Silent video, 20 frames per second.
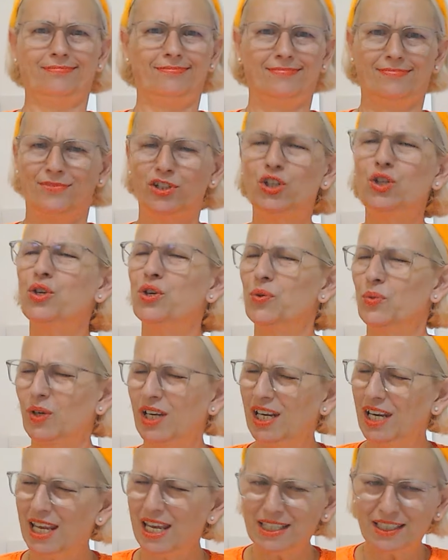Do you
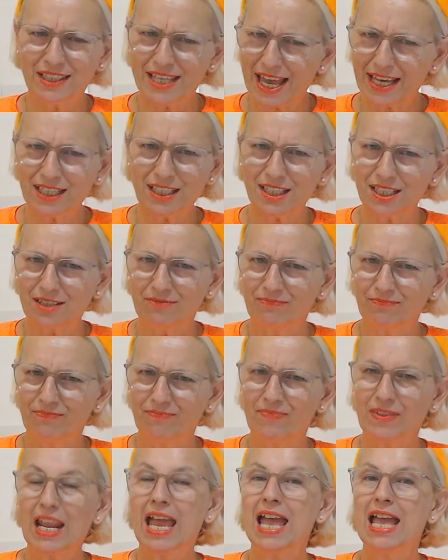need that?
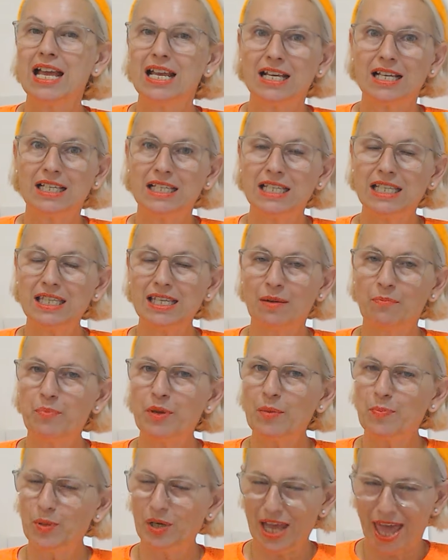Some
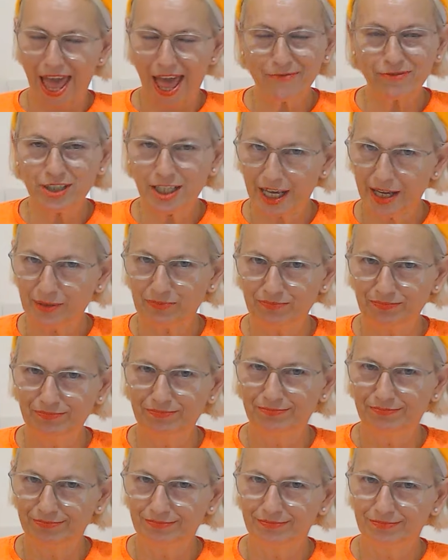people have them,
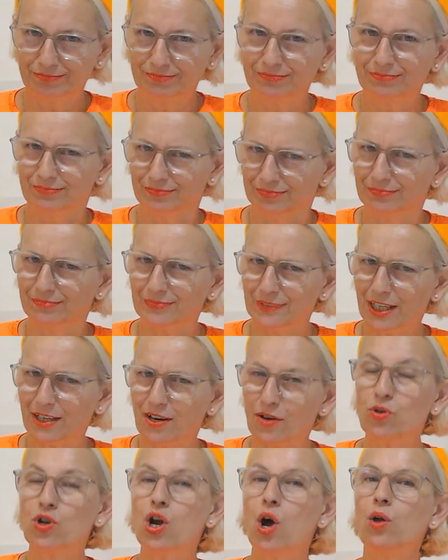you know,
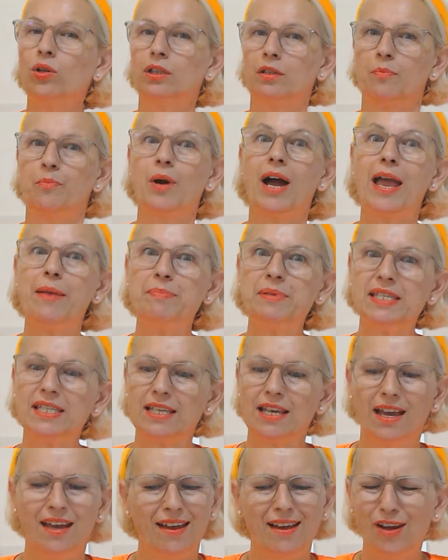golden pipes.
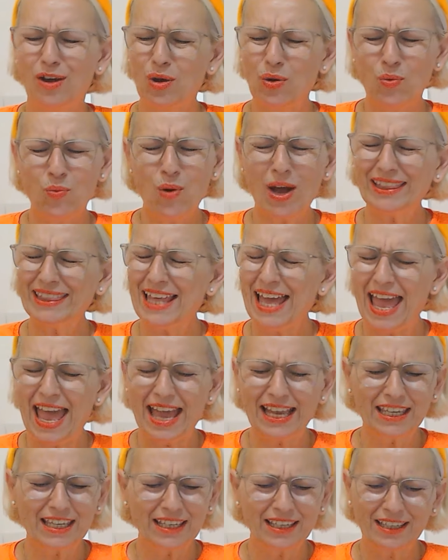What the
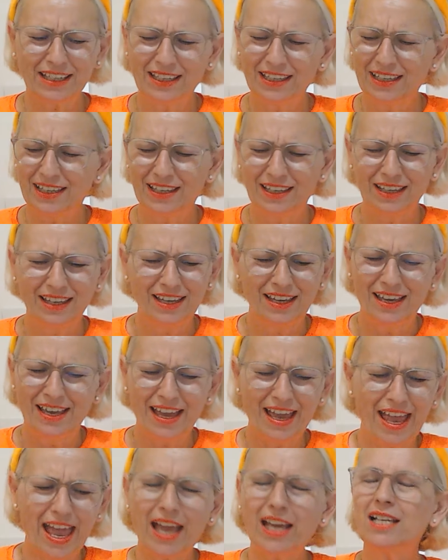heck?
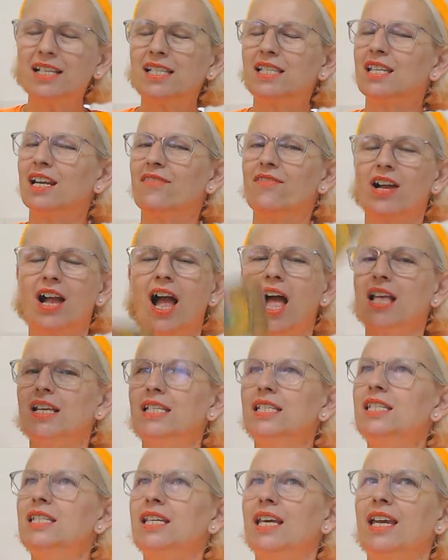
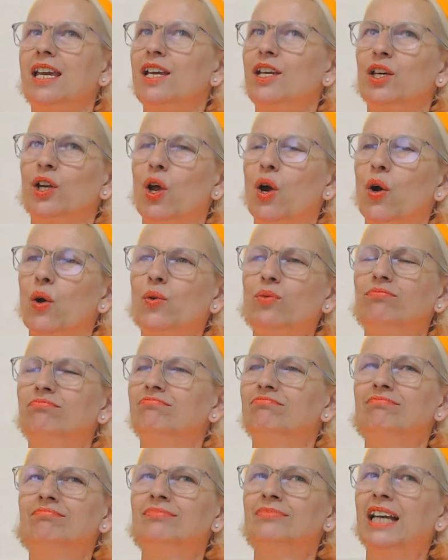Extravagancy, you know.
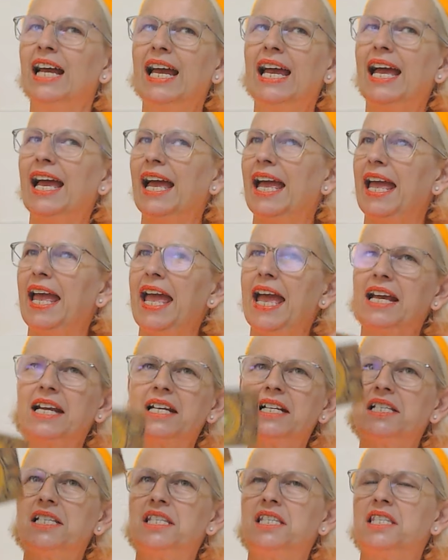
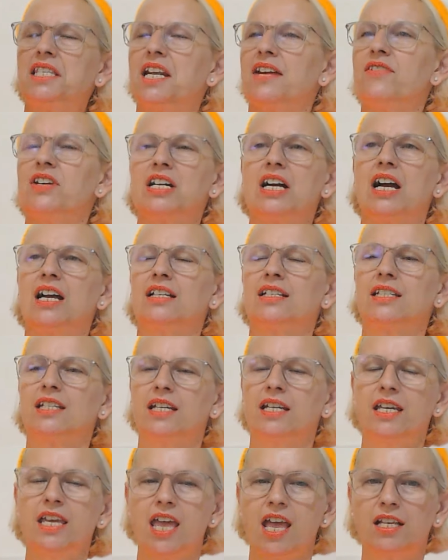Extravagant
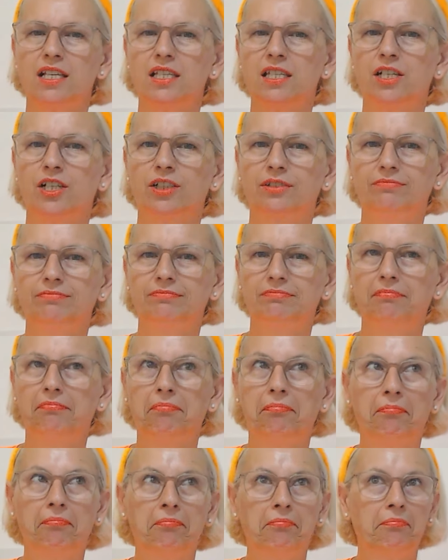cancer.
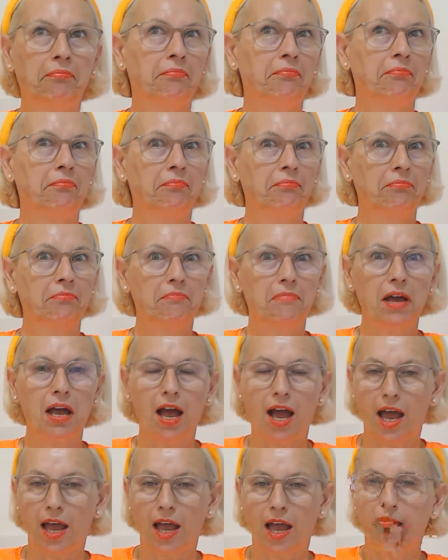
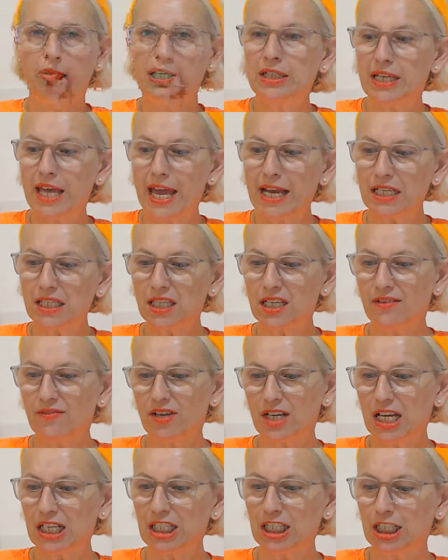Are you a bit
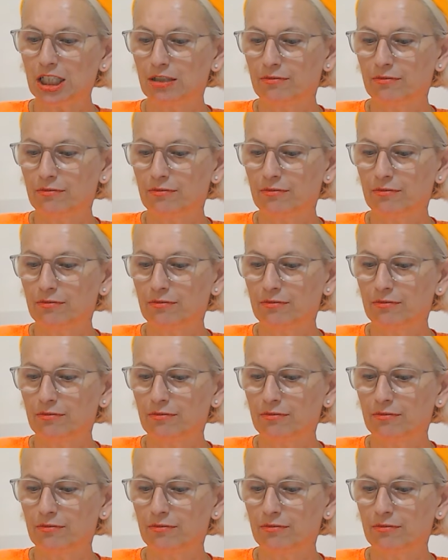extravagant?